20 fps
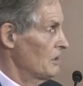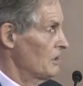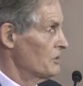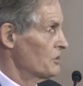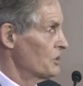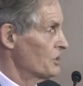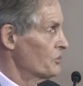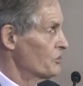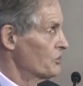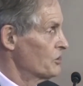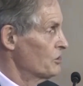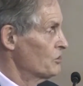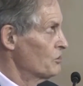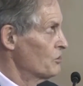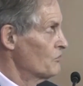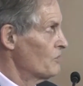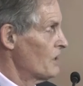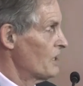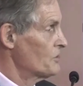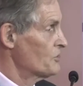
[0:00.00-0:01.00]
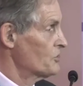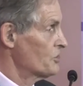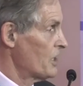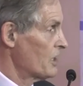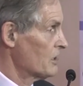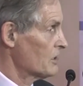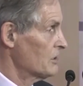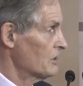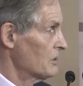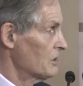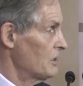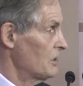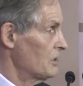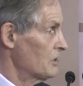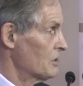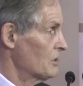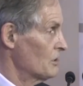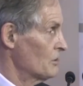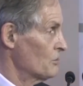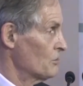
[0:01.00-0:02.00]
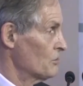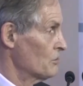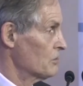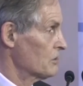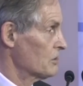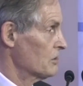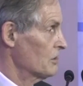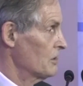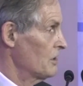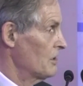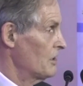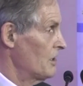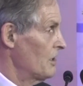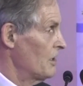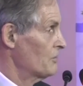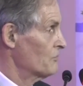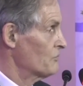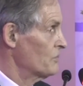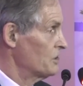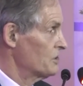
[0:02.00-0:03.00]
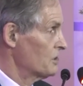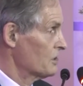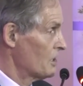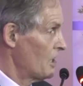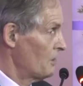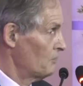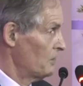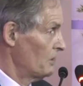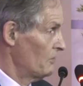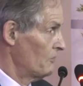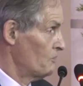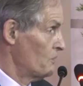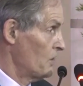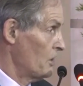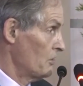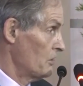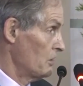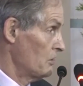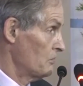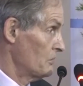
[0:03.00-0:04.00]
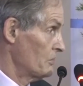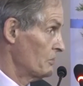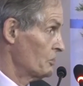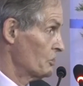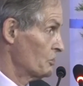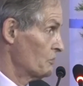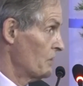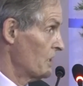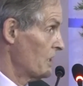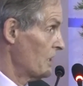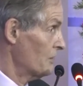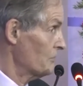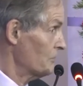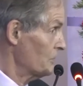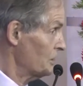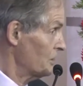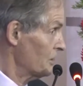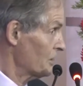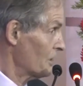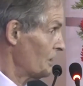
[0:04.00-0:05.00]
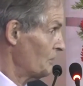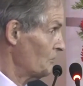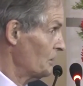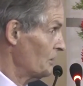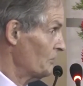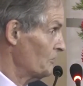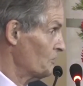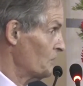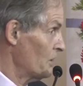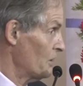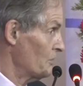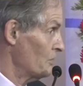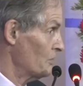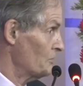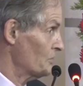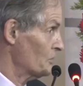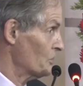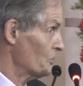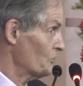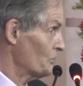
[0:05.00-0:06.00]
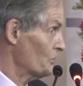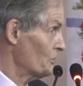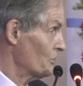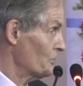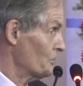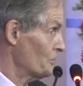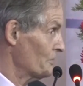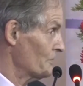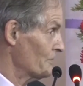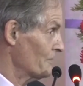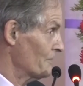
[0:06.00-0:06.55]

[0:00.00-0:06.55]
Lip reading: just to do my second interlude and read a couple of poems. May I read a couple of poems for you?